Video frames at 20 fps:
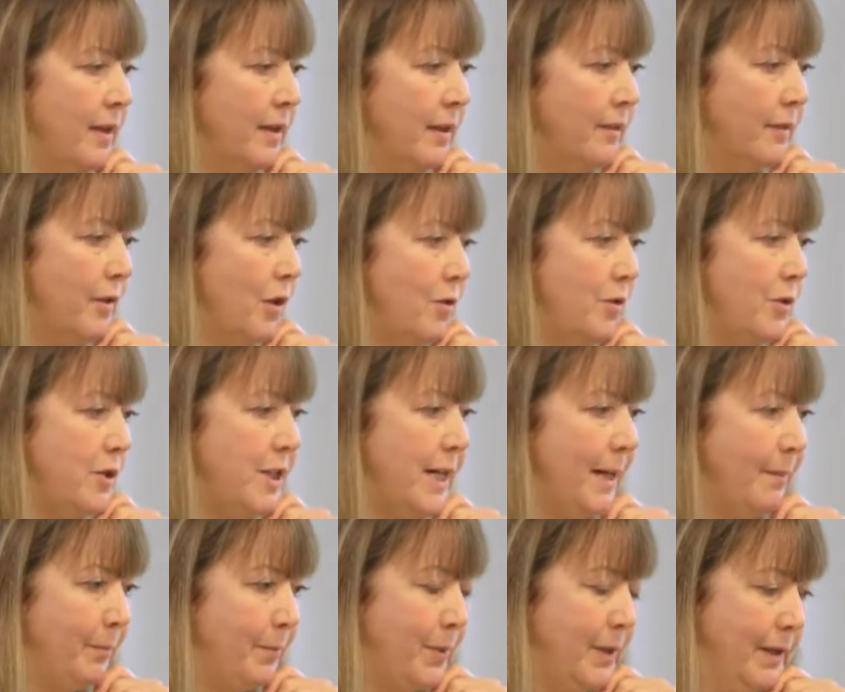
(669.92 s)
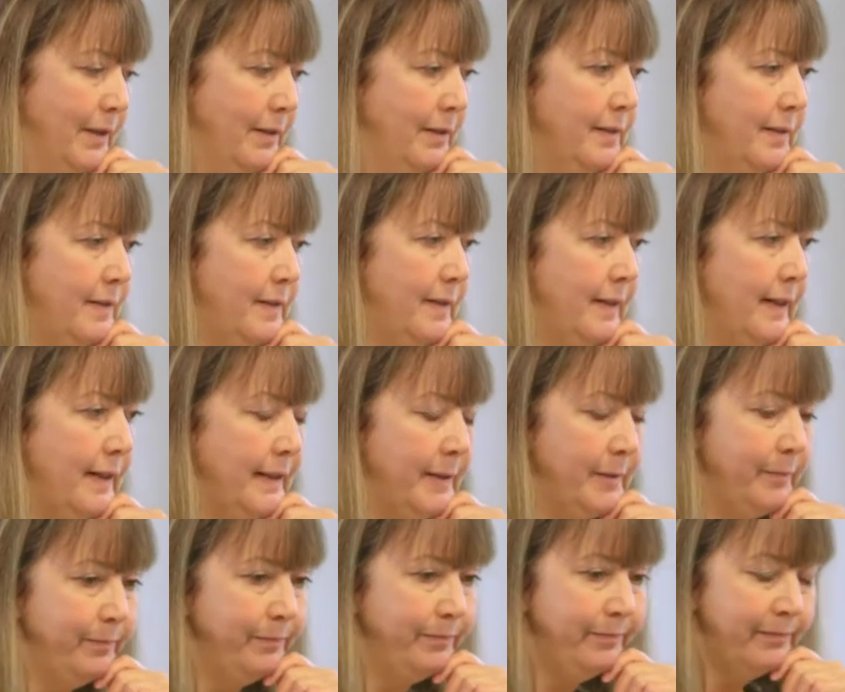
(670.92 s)
So champions,
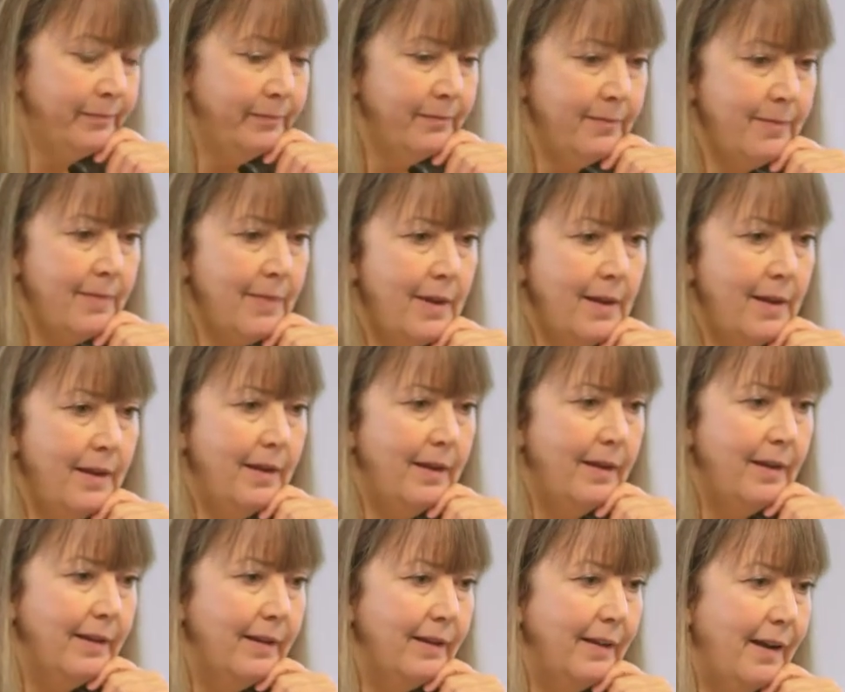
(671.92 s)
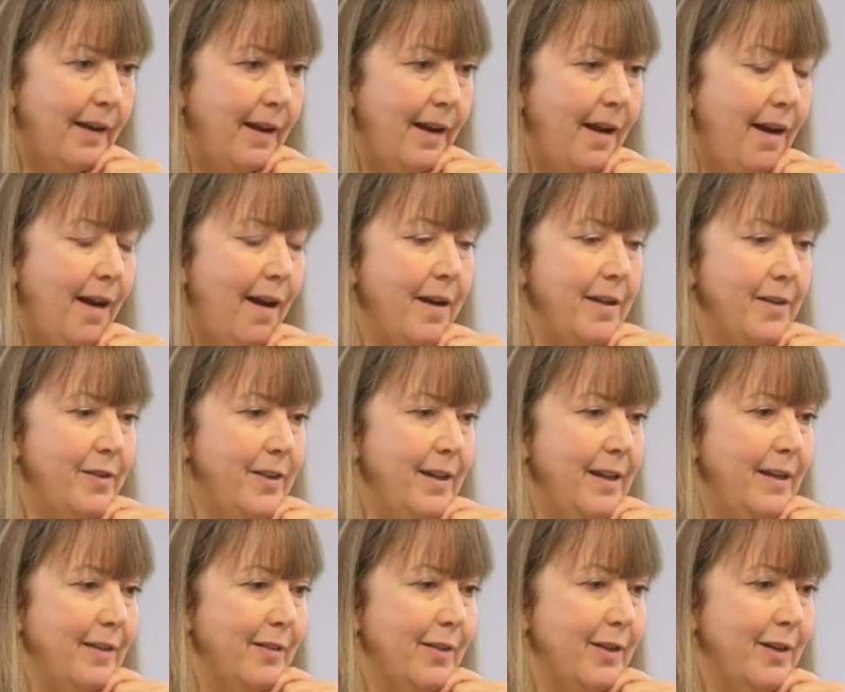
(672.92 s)
I
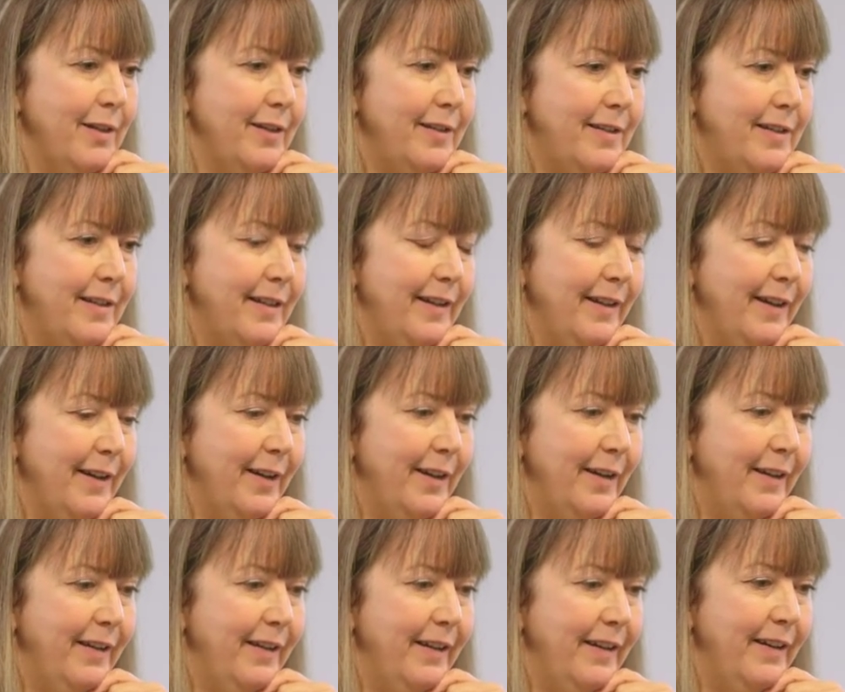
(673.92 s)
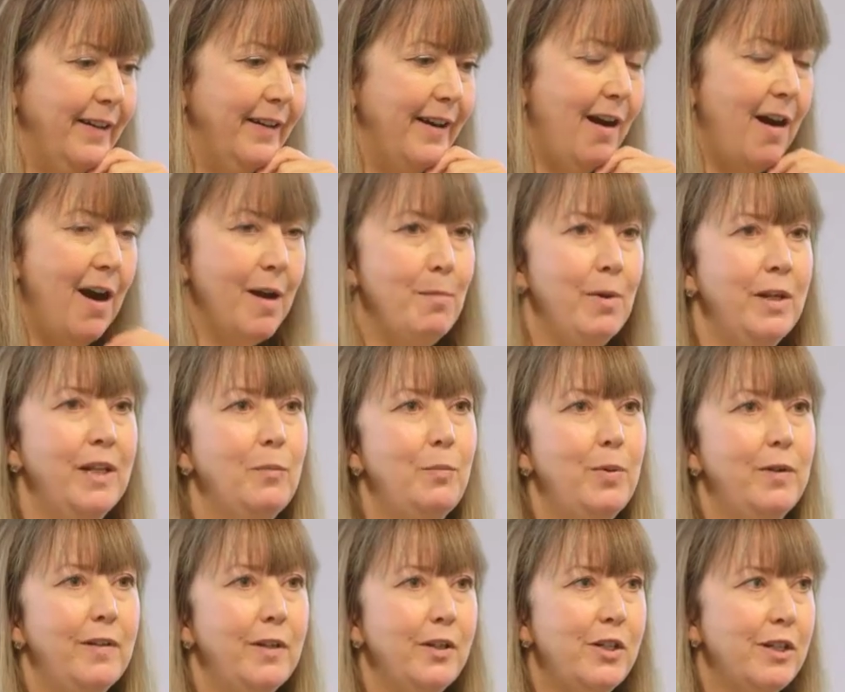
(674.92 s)
think that I'm in the
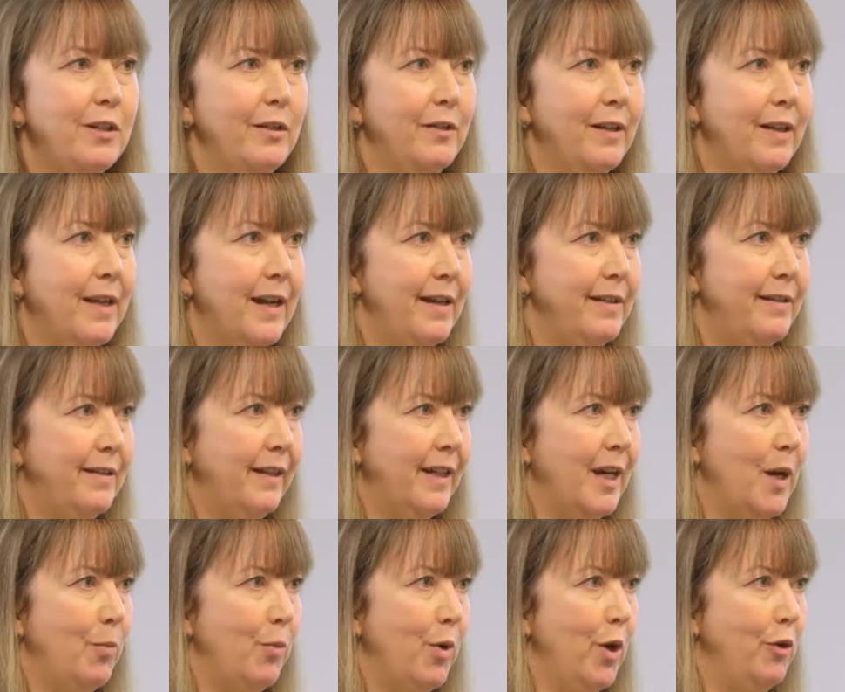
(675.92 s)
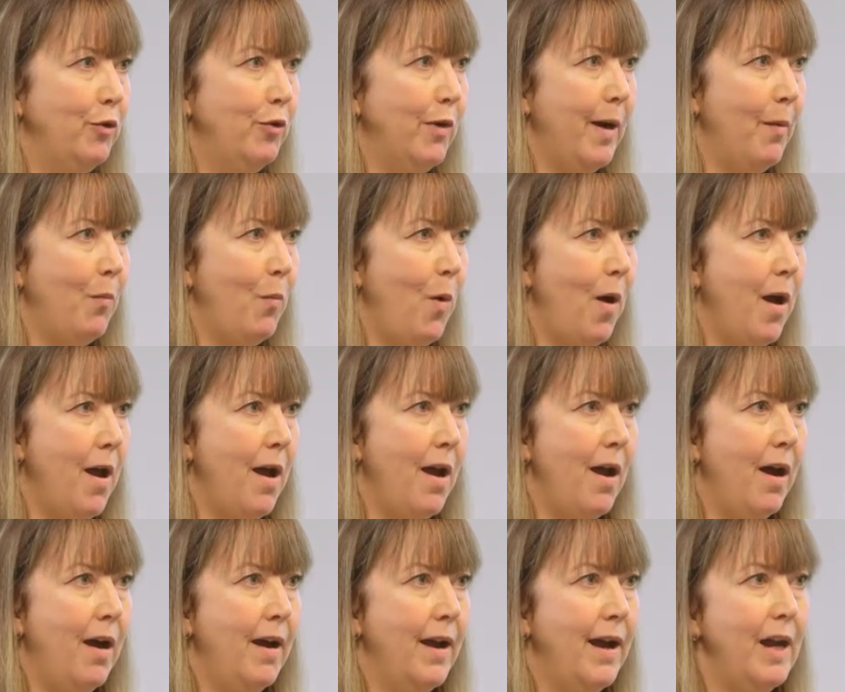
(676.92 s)
position on the Connecting Care programme
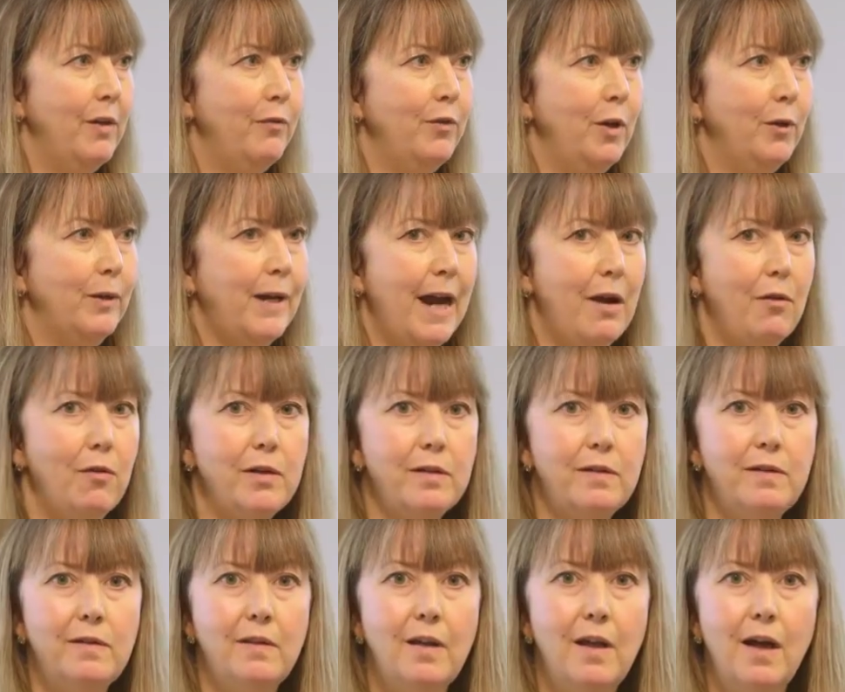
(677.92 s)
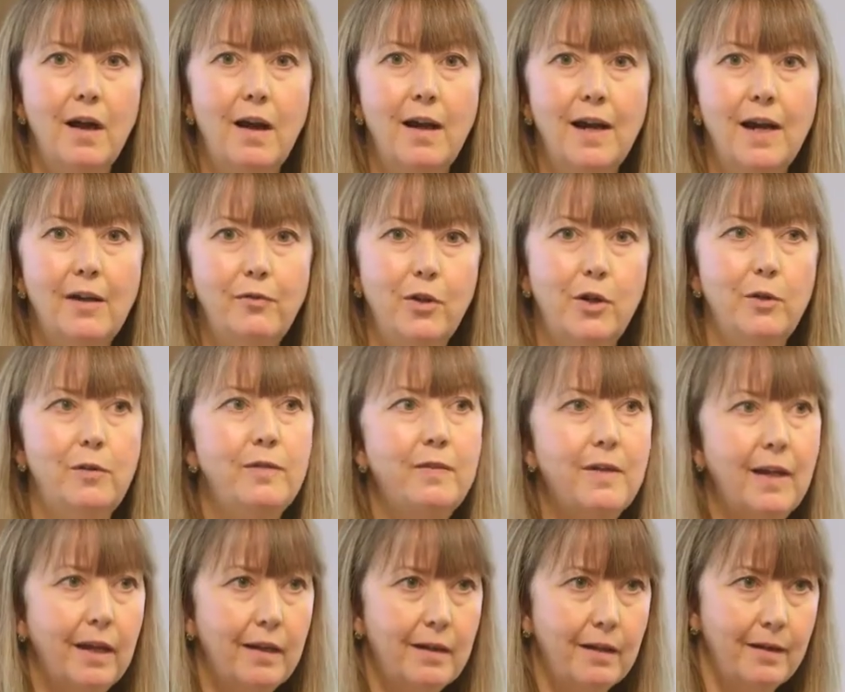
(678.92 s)
where I have no carrots, I have no
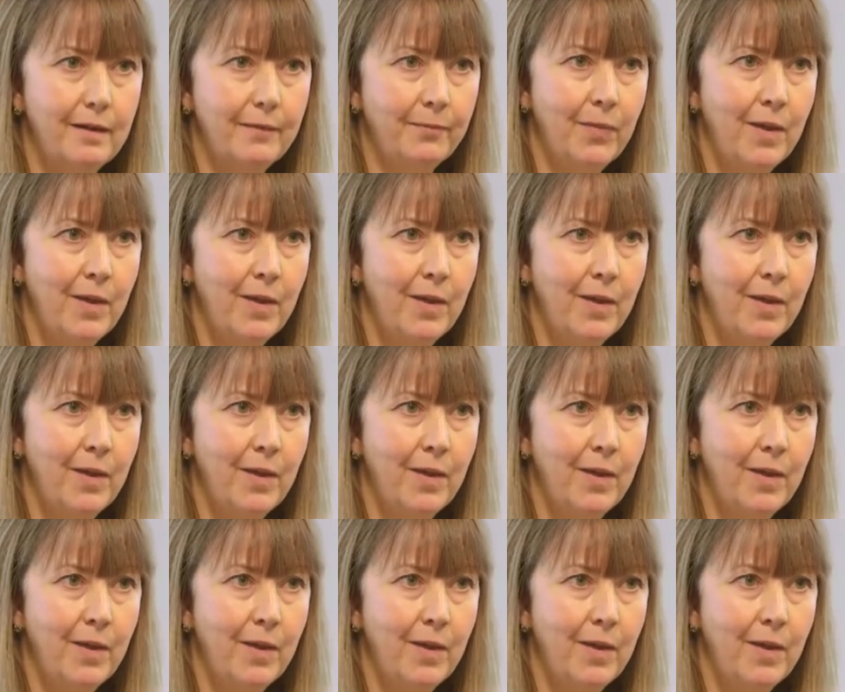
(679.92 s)
stick.